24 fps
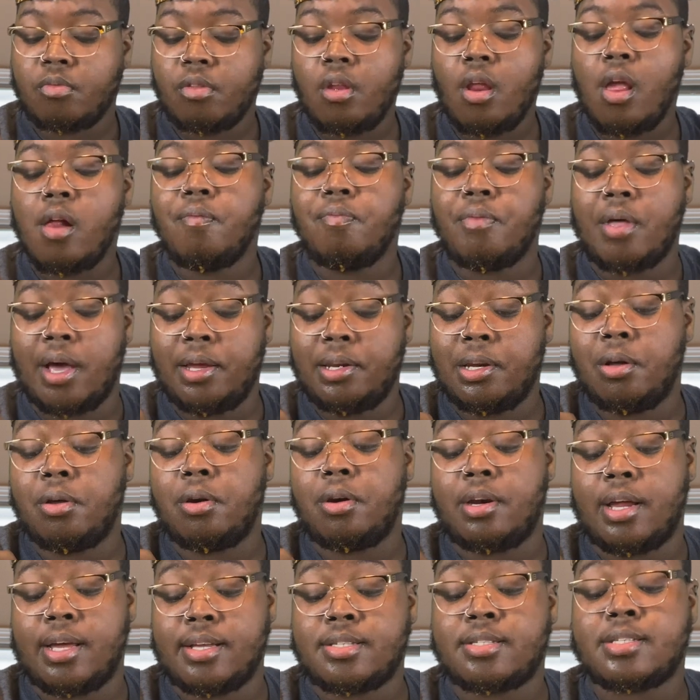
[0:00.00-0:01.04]
They know that
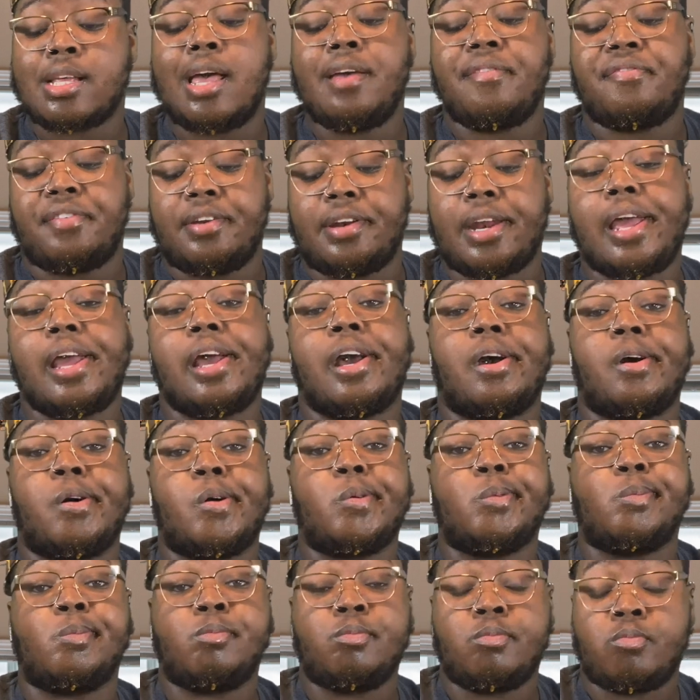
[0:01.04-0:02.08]
they safe in their home.